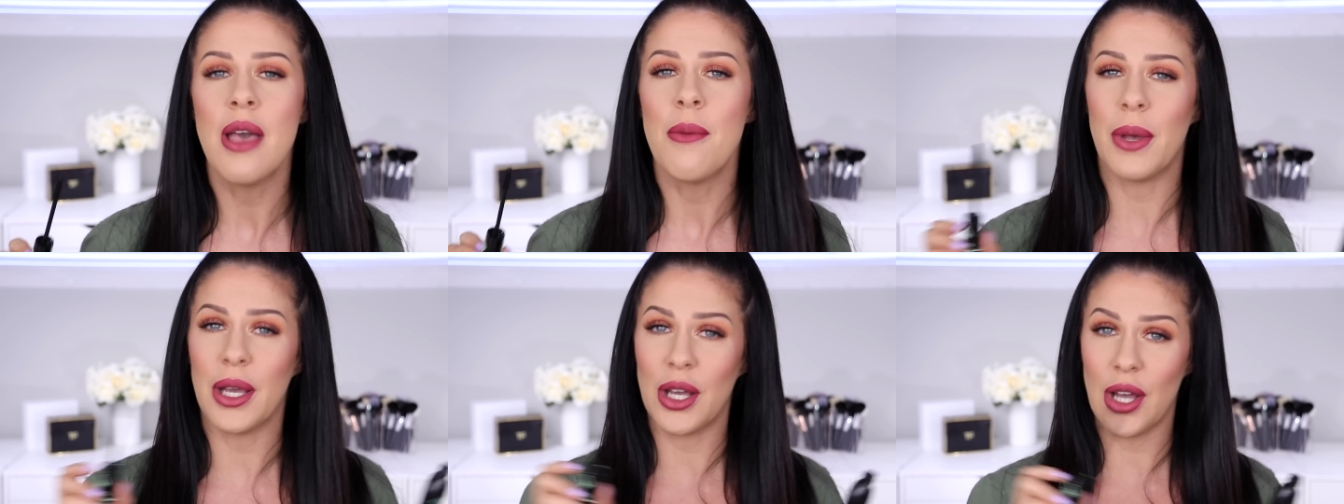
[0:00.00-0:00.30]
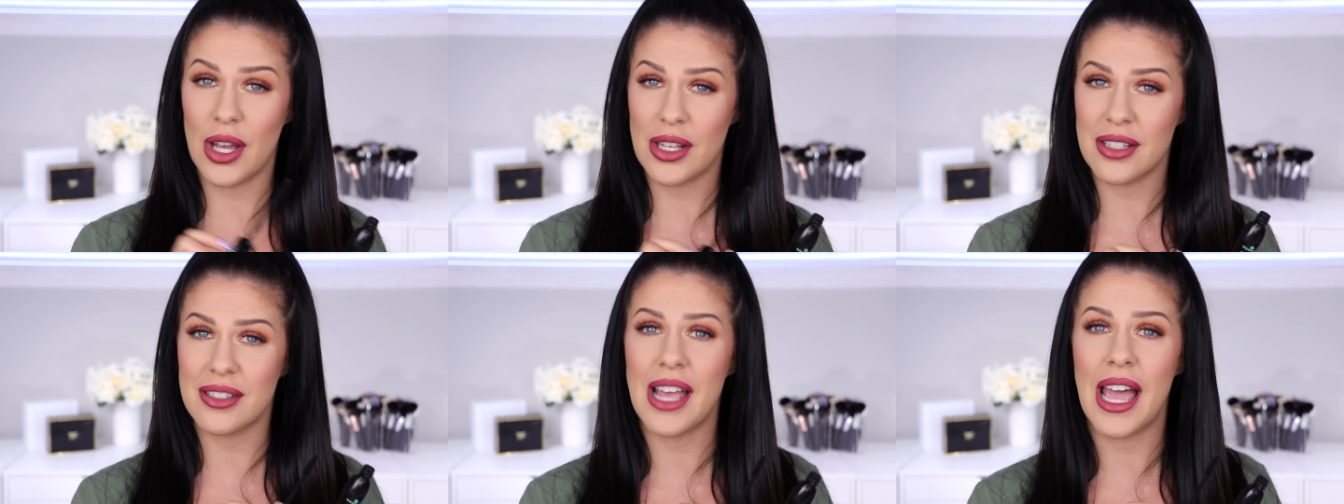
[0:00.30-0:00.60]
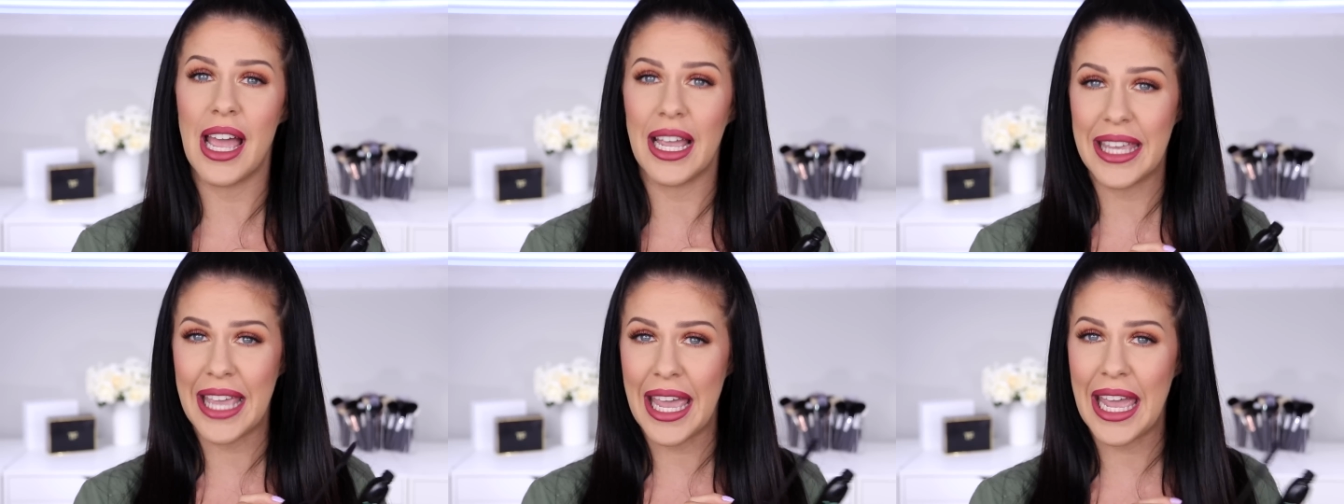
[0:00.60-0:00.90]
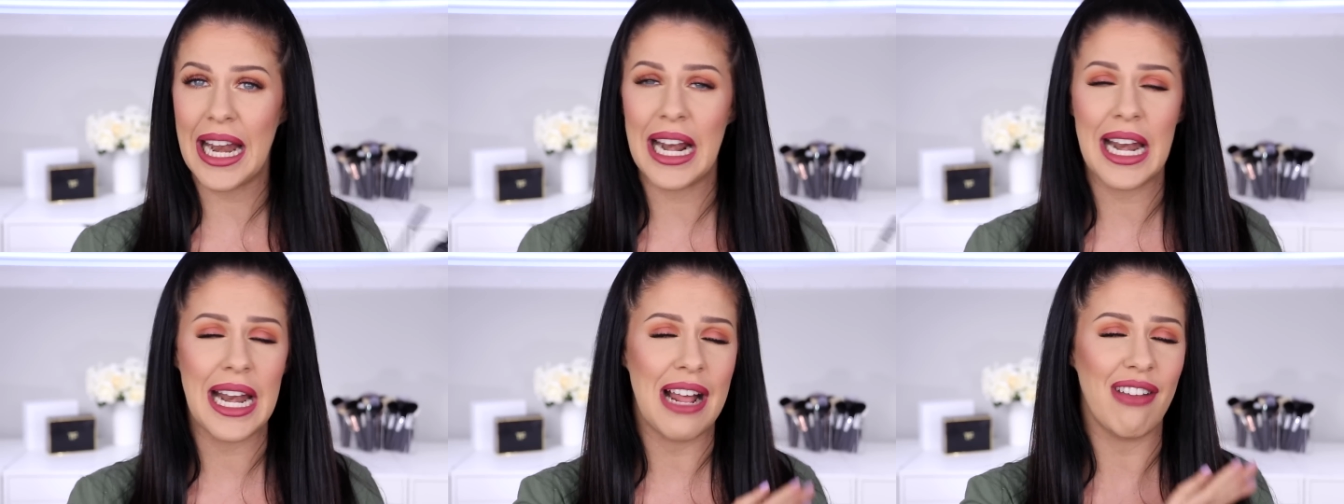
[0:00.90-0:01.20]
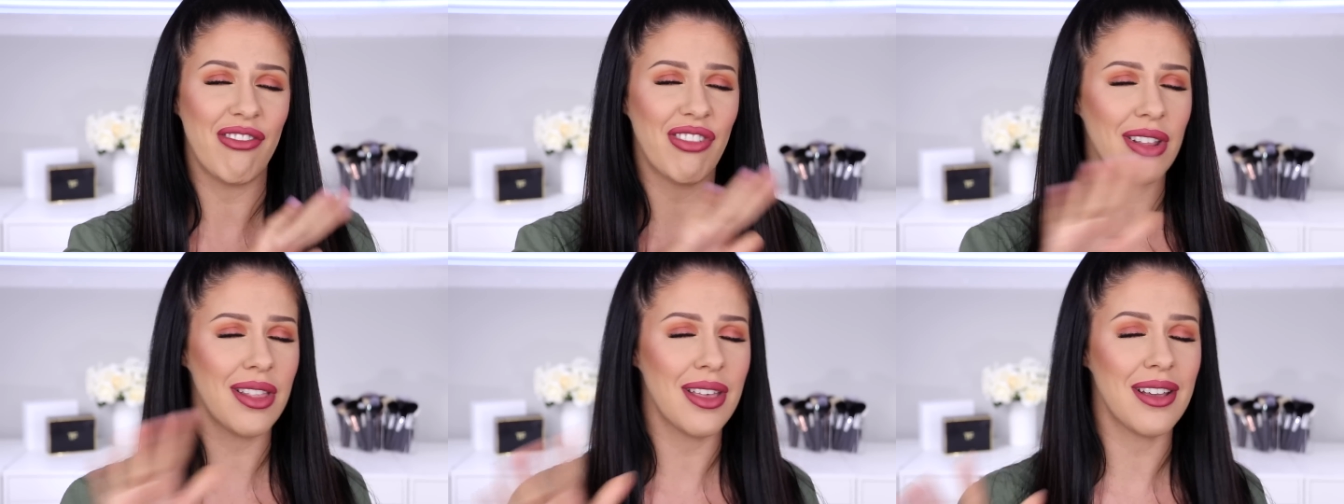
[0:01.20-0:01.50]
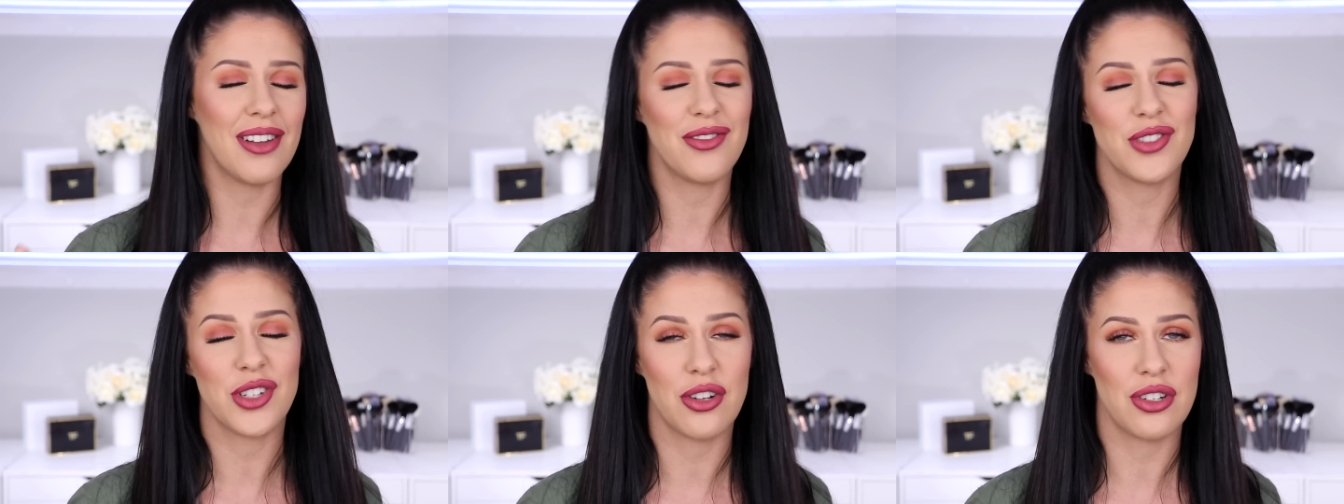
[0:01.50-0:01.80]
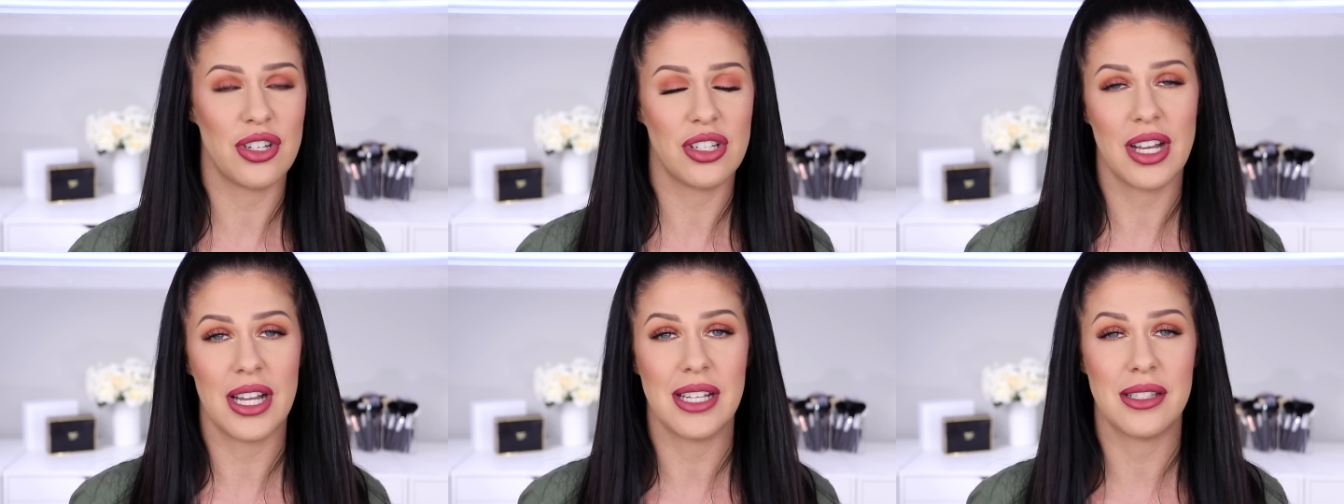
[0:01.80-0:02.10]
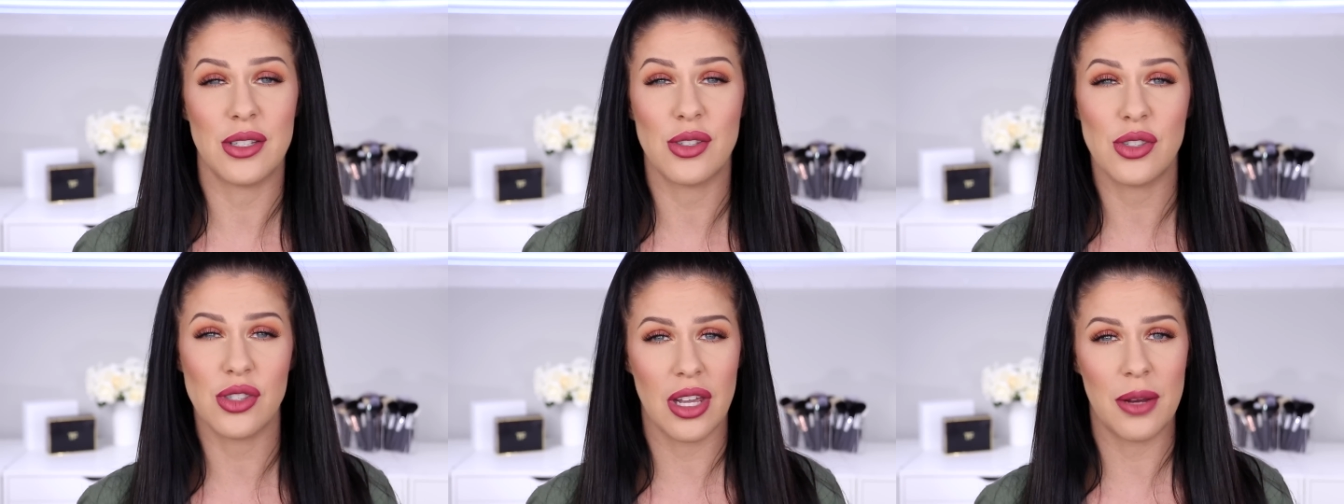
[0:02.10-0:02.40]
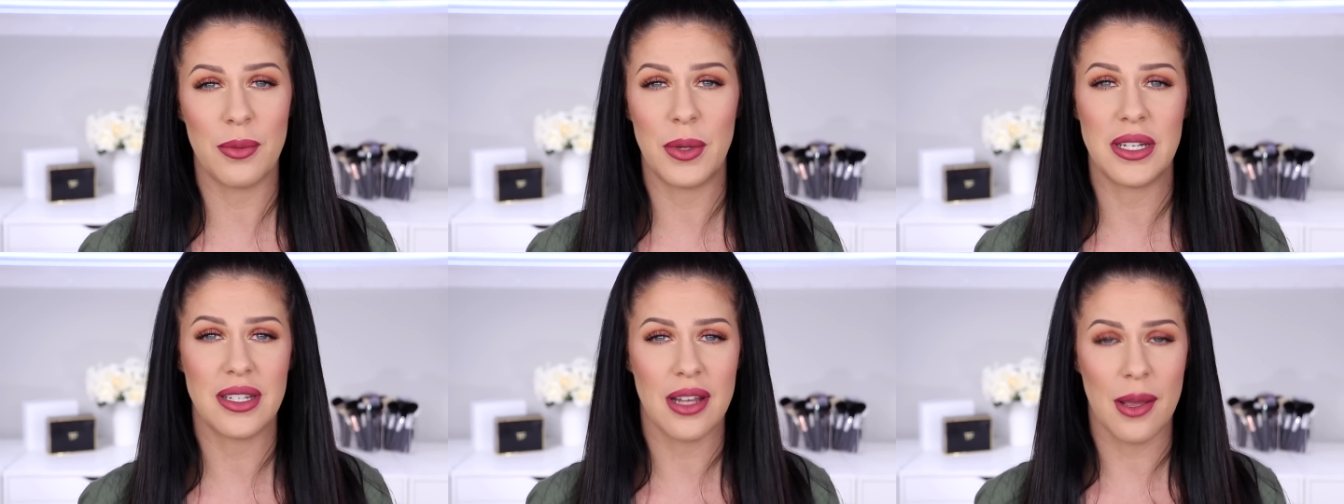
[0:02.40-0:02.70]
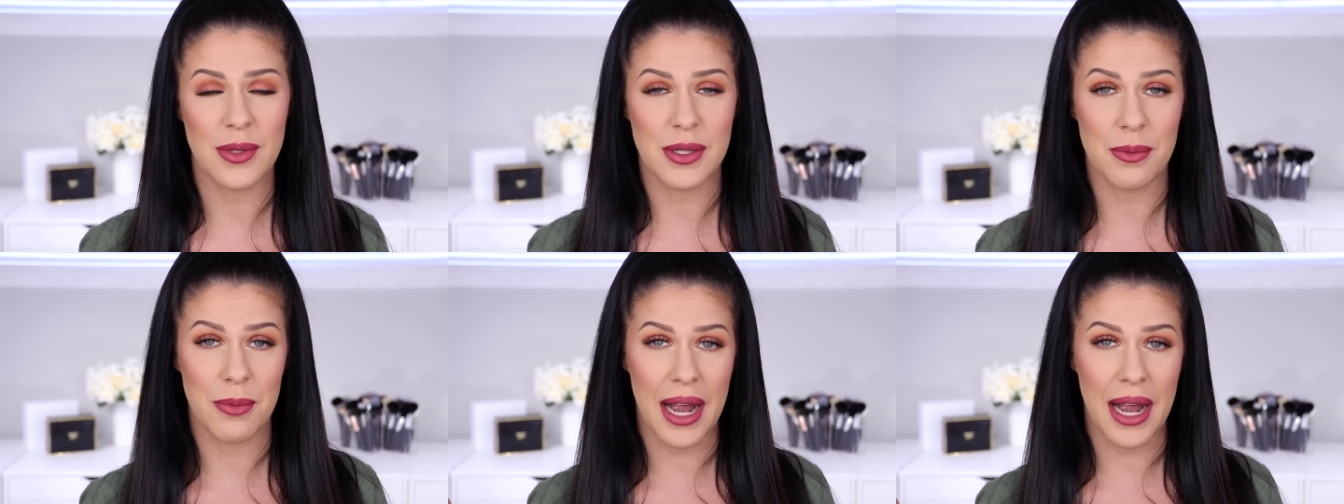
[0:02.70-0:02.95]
Because again, and I feel like I've told you guys this so many times,